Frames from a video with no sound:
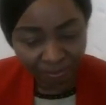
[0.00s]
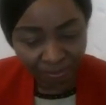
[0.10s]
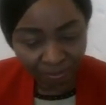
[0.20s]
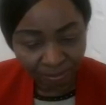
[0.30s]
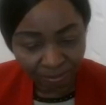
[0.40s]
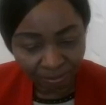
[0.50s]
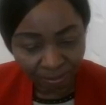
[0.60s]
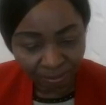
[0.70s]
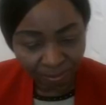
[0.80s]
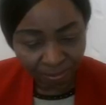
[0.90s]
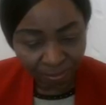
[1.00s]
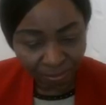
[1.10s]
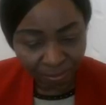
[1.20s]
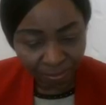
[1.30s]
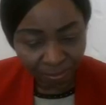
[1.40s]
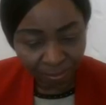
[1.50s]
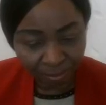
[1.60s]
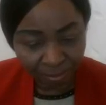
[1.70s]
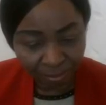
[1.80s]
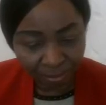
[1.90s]

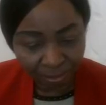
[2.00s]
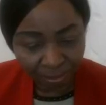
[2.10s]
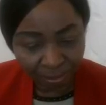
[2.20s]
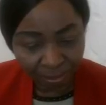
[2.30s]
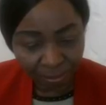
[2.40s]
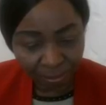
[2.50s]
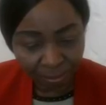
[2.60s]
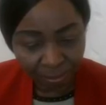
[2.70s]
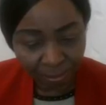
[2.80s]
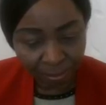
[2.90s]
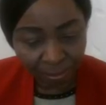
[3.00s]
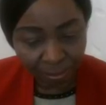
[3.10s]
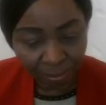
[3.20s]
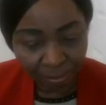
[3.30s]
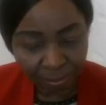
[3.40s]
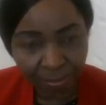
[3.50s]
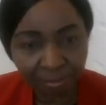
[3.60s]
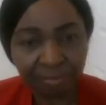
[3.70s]
Nobody speaks.